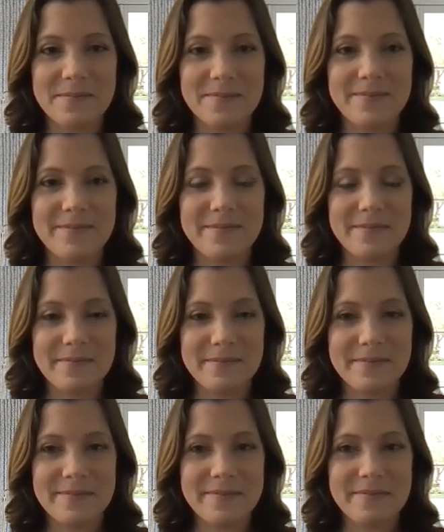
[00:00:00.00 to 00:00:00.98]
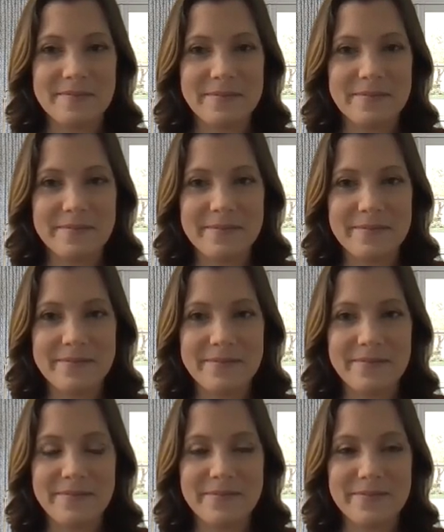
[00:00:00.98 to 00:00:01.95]

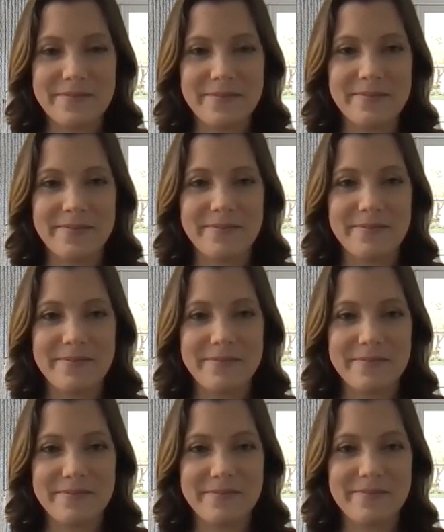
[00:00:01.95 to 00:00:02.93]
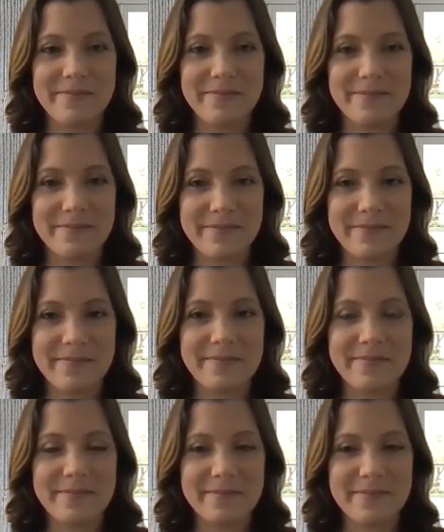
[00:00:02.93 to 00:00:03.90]

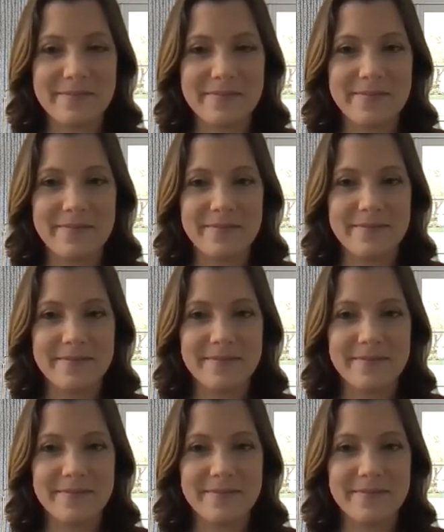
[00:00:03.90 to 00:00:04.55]
This person isn't speaking.